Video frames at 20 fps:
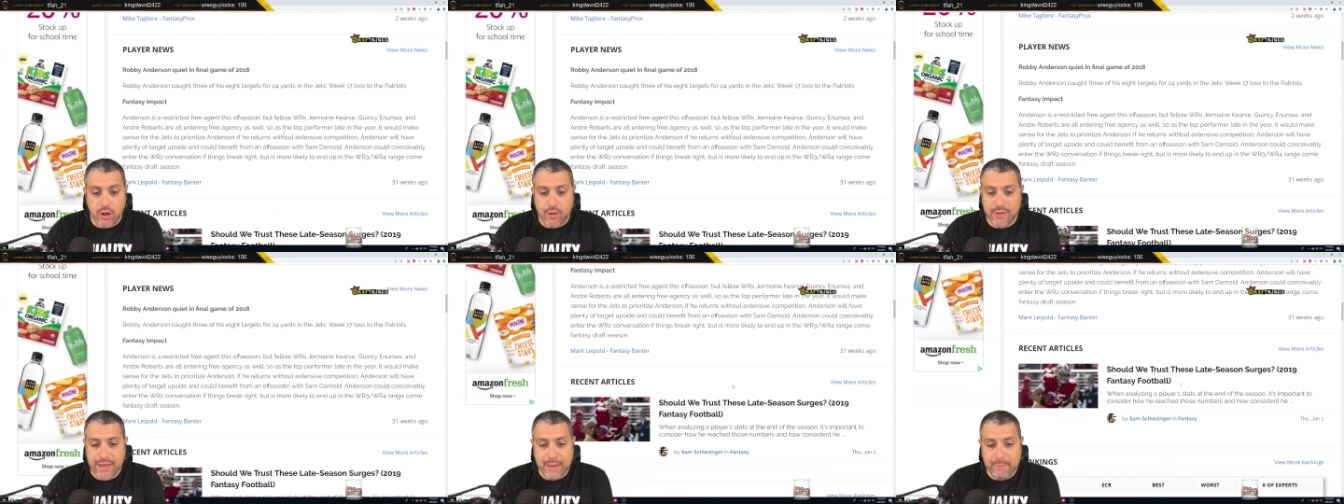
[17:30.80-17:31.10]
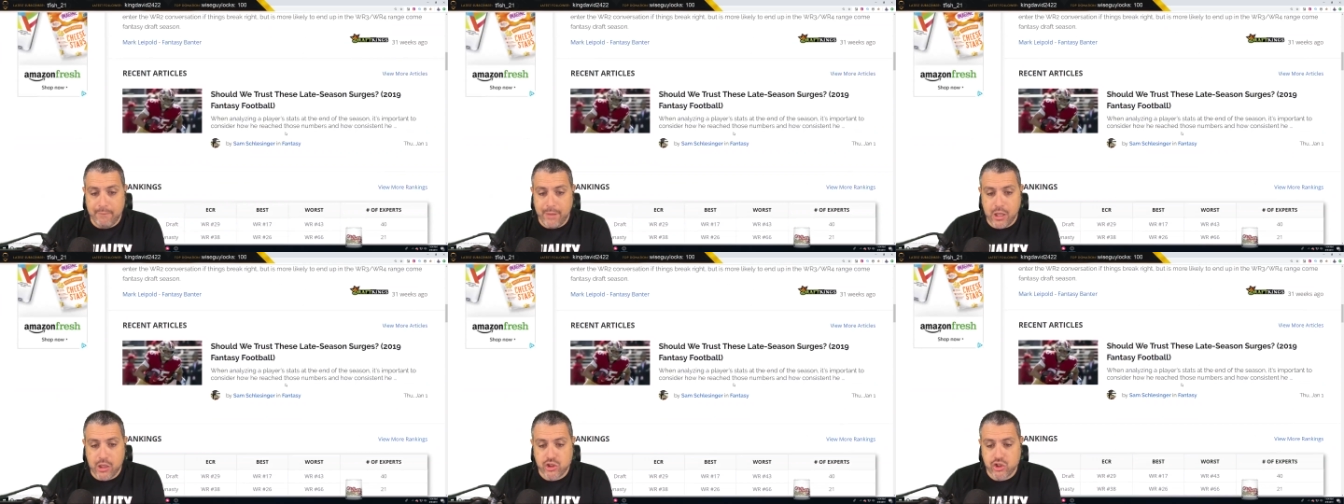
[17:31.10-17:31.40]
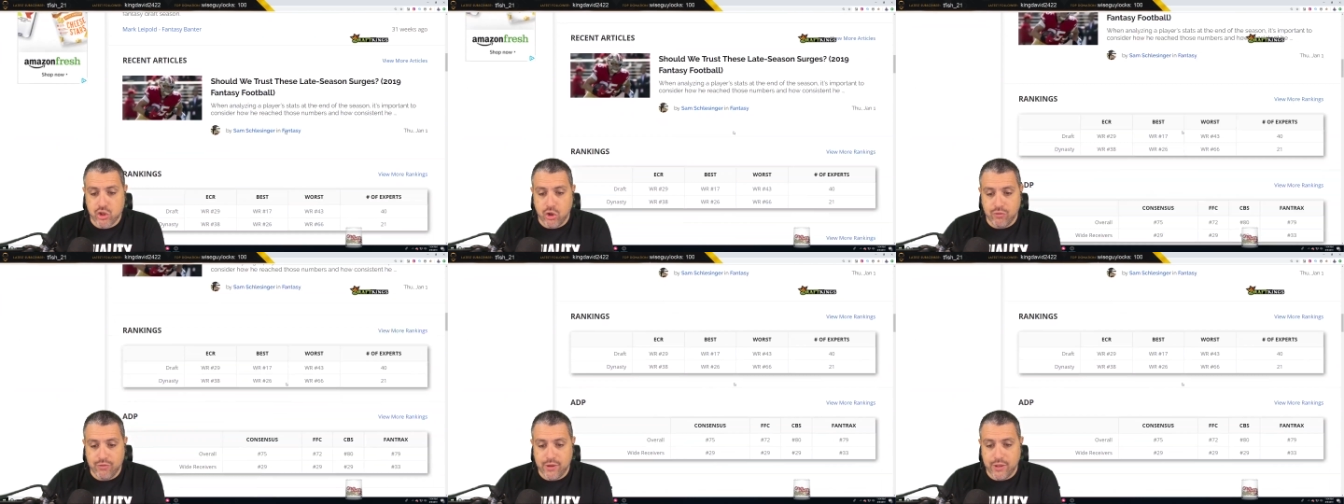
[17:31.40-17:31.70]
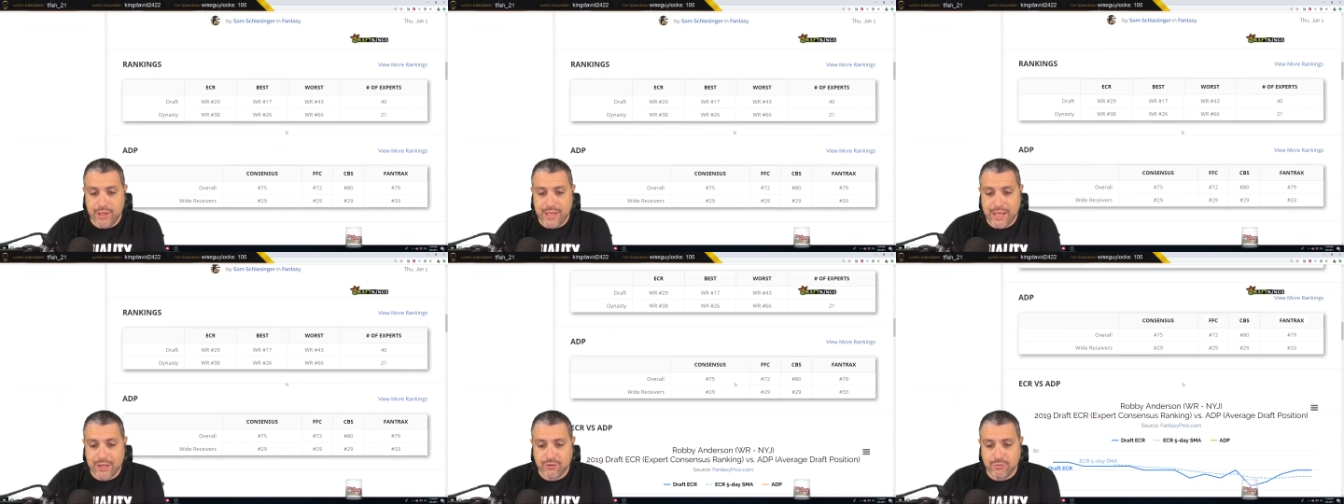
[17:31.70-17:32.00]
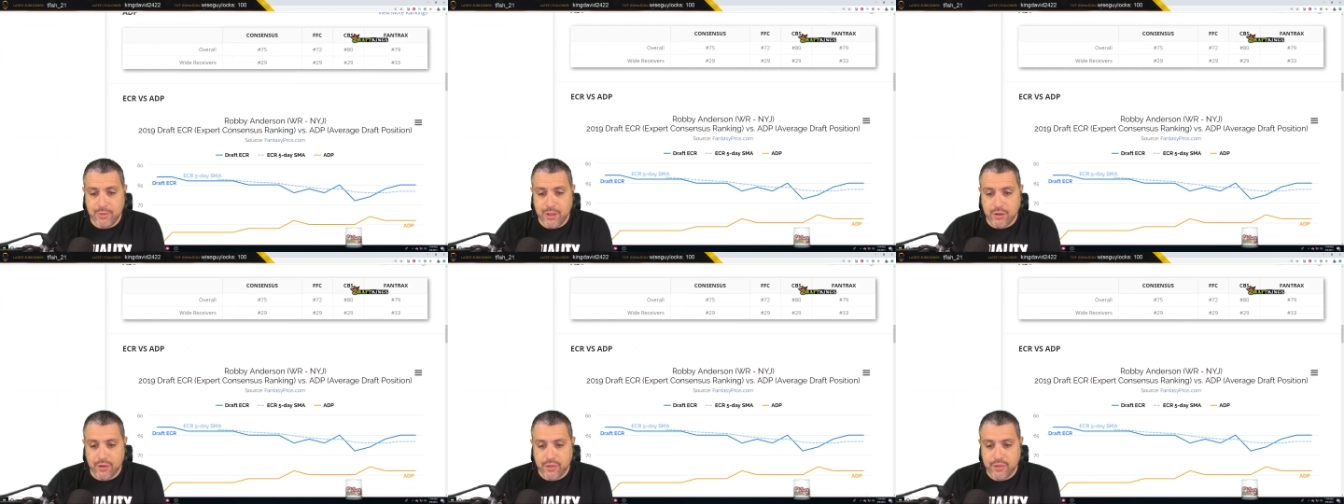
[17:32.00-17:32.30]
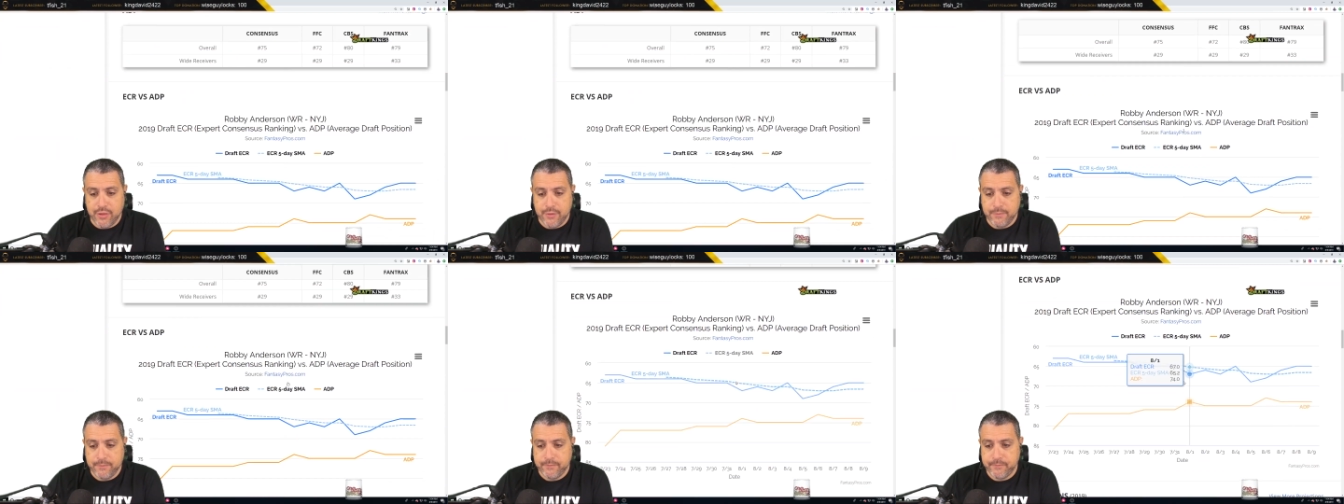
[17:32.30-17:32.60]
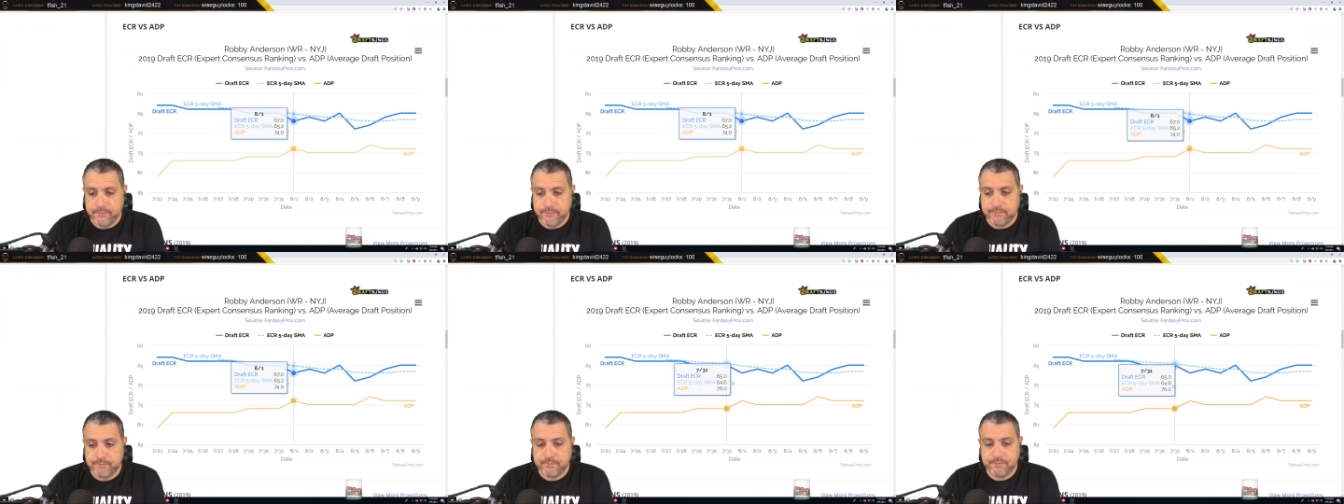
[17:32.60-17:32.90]
that much over the last month
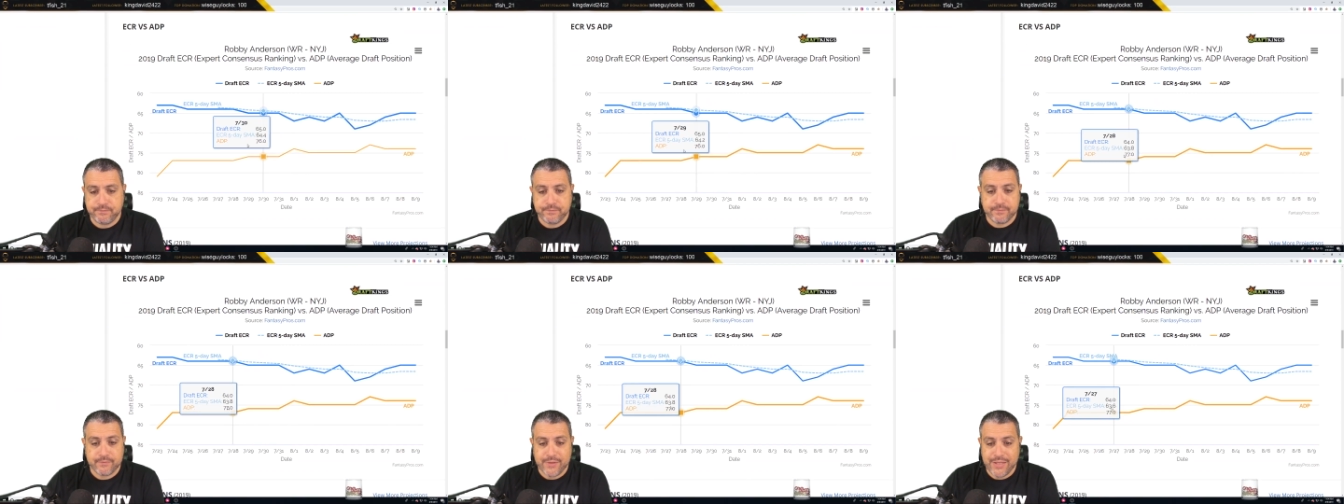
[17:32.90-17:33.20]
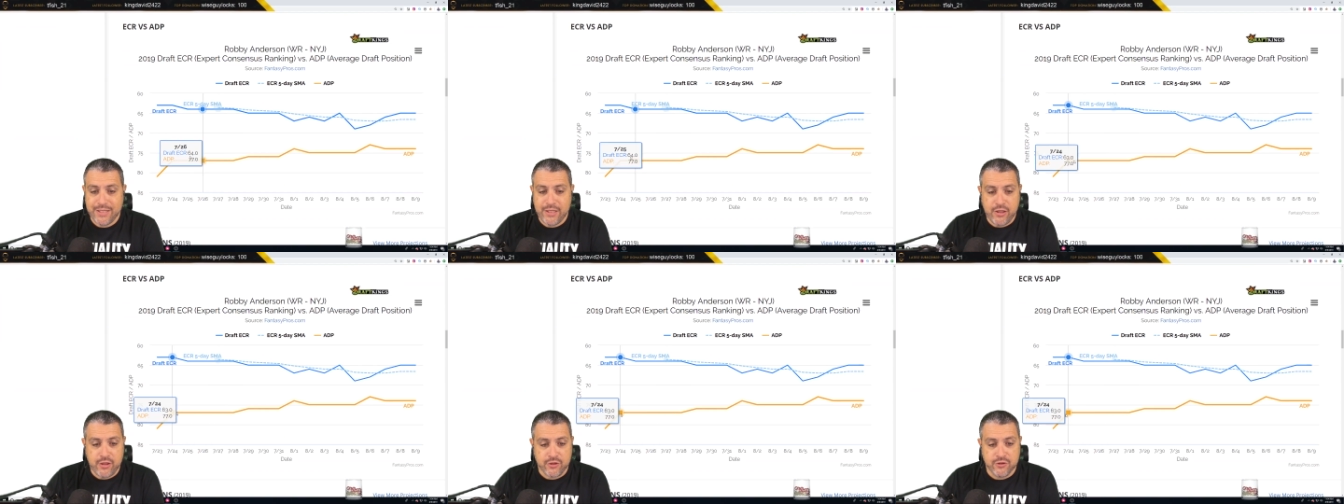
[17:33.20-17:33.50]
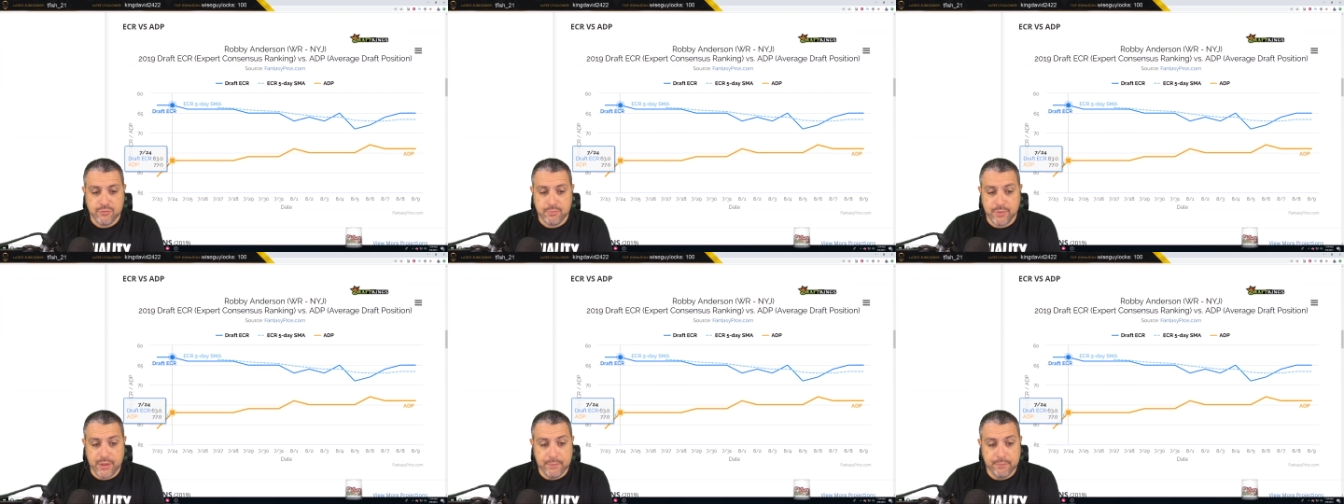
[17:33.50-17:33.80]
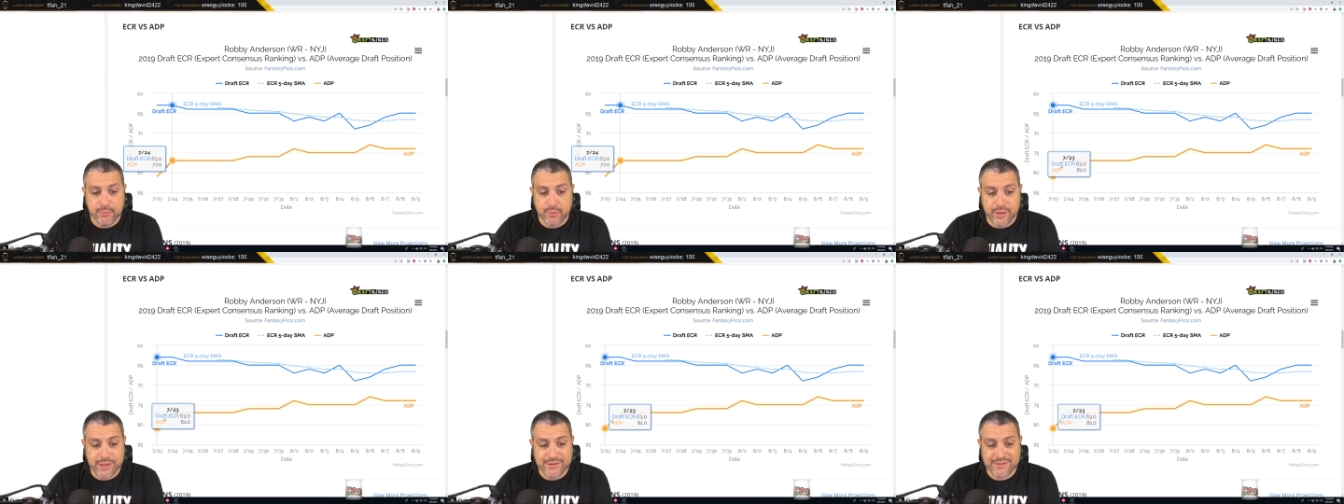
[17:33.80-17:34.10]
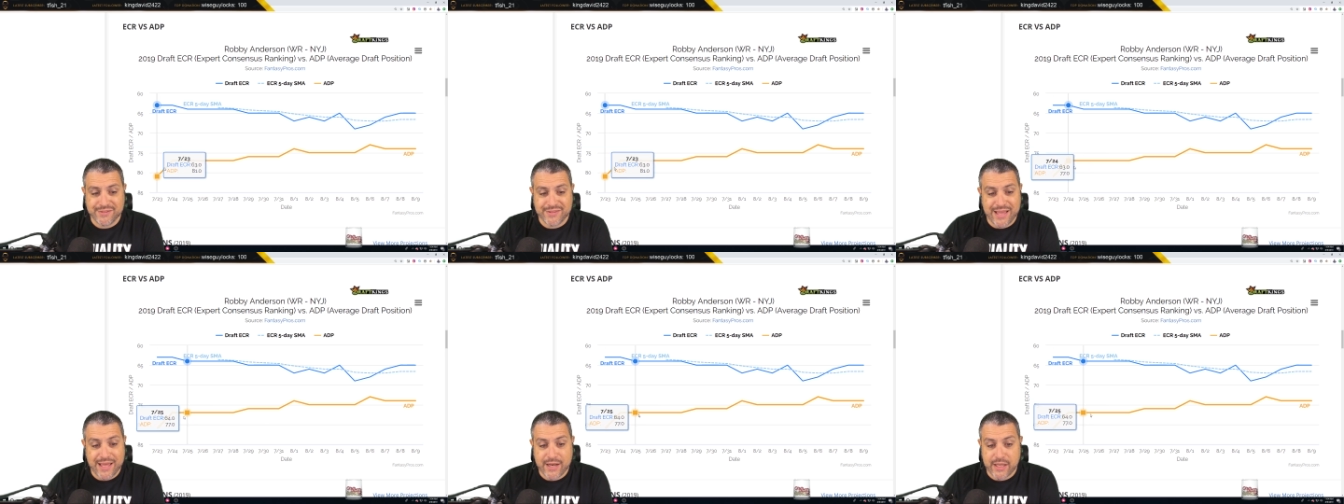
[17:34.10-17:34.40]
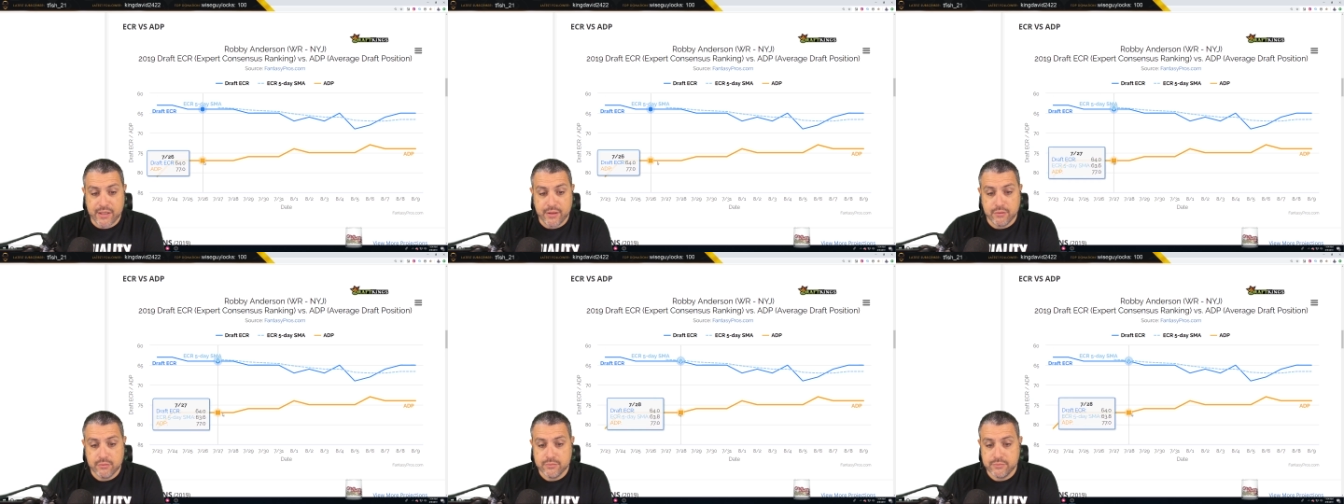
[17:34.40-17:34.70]
been pretty steady.